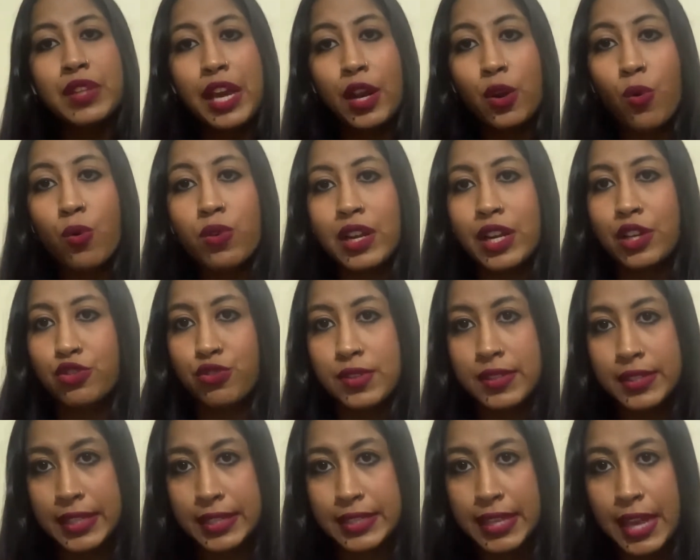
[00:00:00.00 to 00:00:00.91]
their own
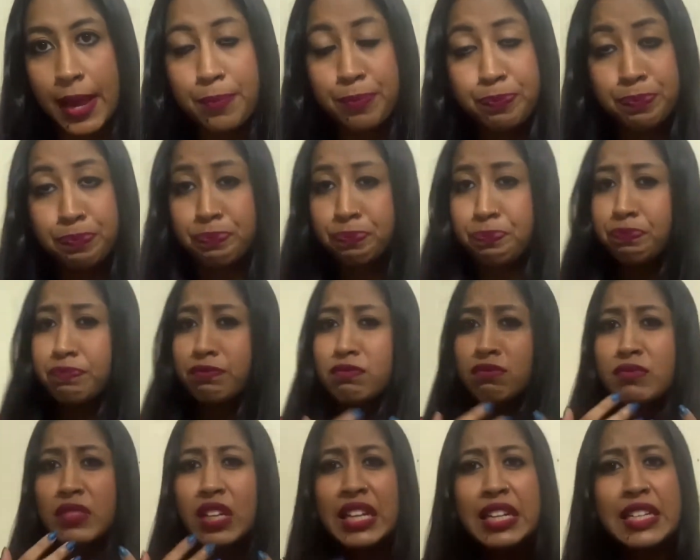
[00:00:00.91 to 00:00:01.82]
entrance exam
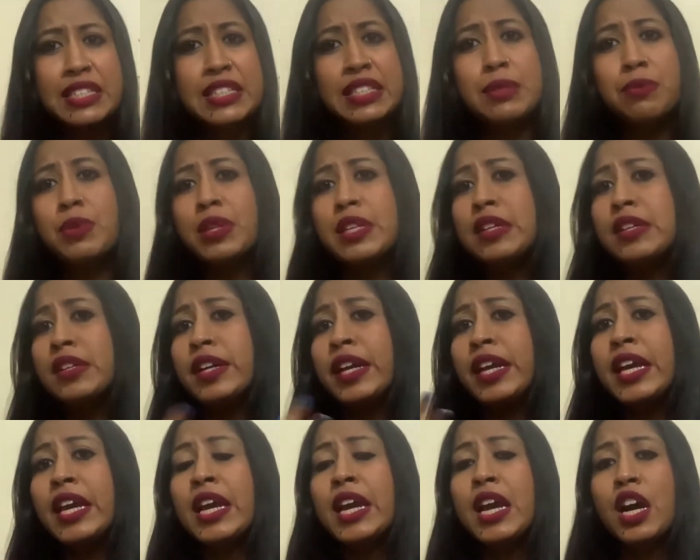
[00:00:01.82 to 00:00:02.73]

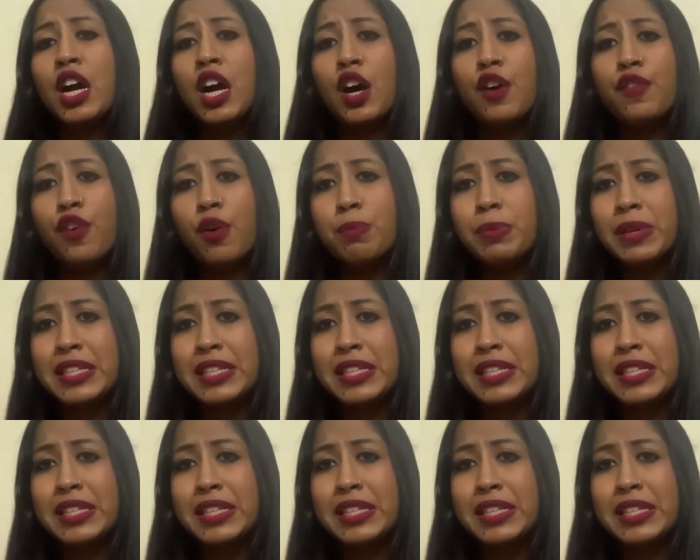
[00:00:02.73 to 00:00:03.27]
similarly uh, for